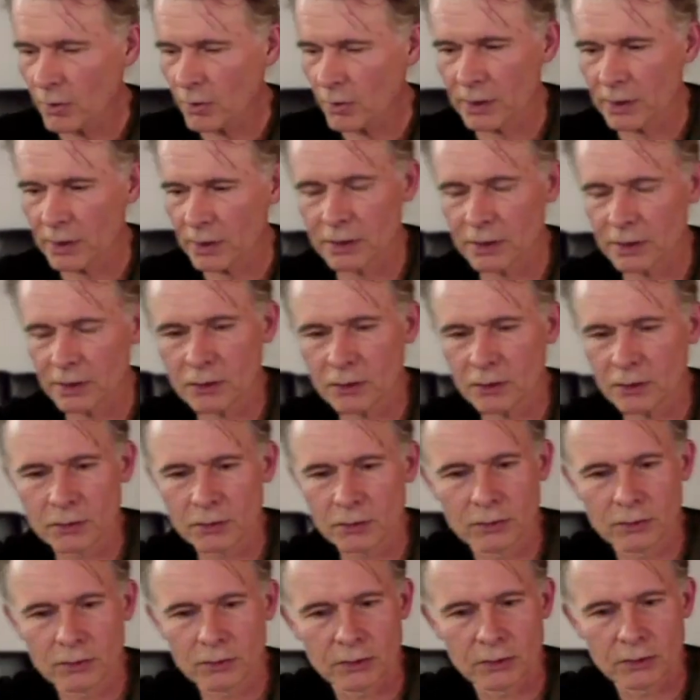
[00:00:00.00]
into
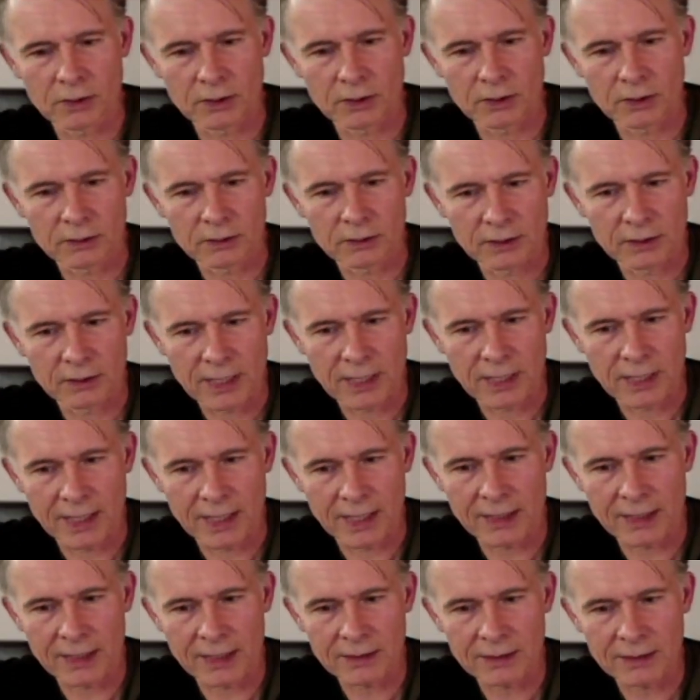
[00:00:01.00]
your
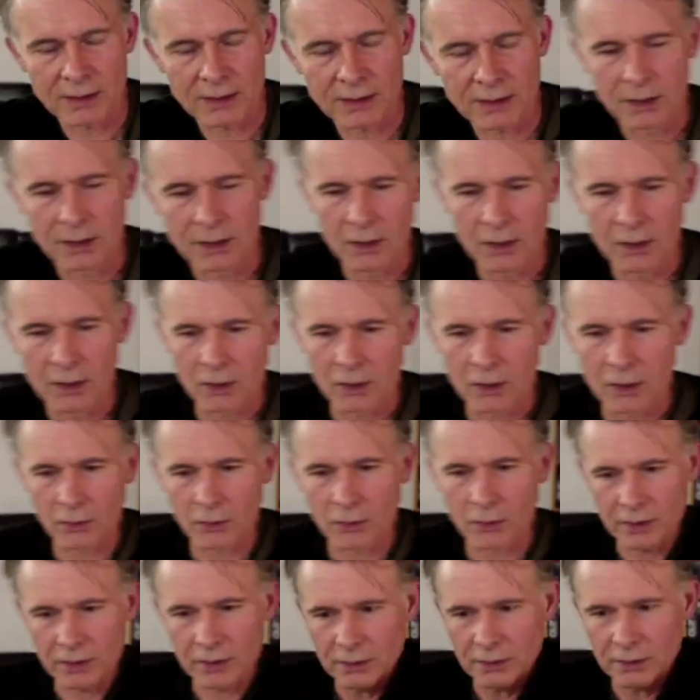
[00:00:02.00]
hand or
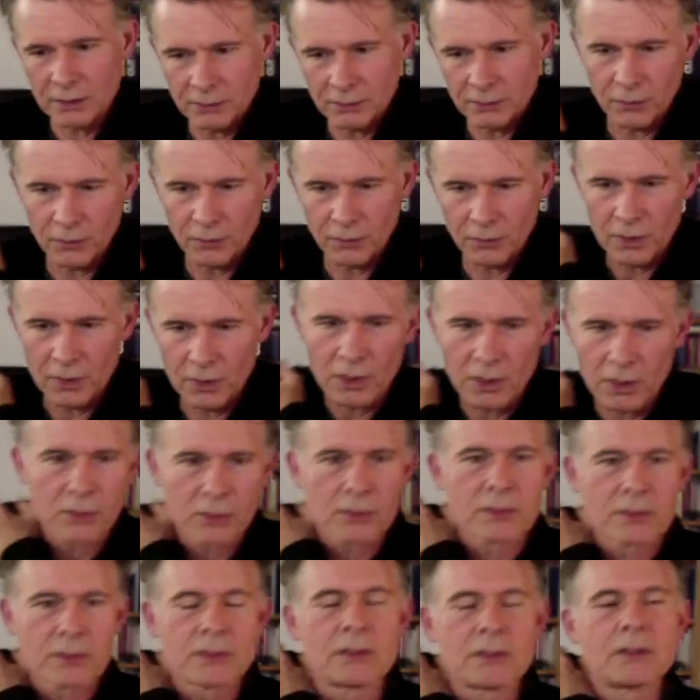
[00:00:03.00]
it
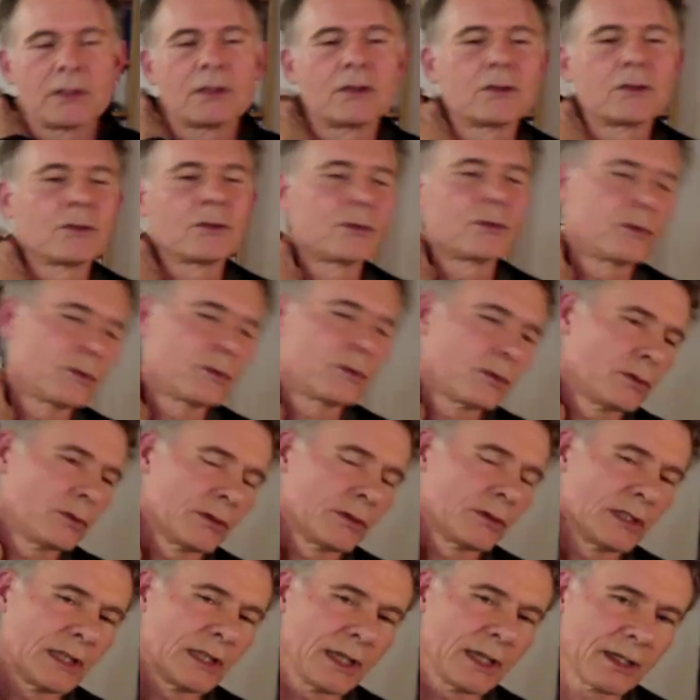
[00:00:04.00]
flows into
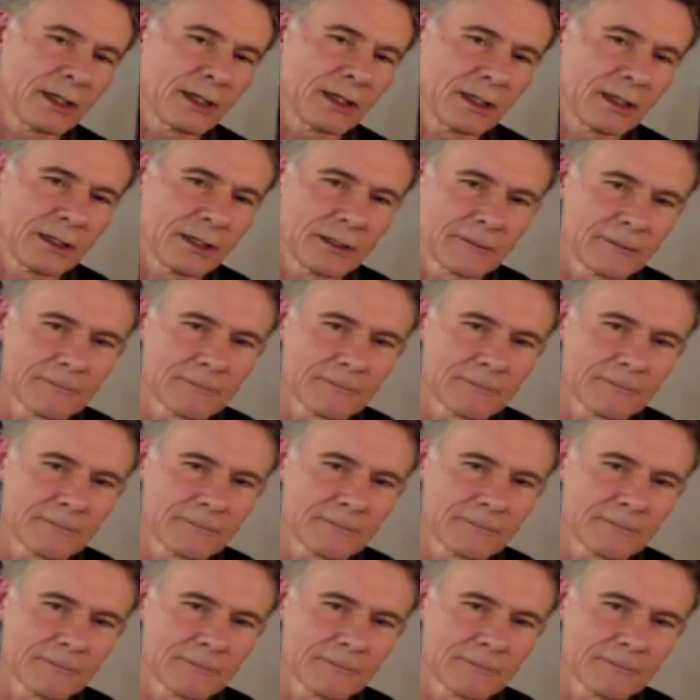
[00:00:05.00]
your neck?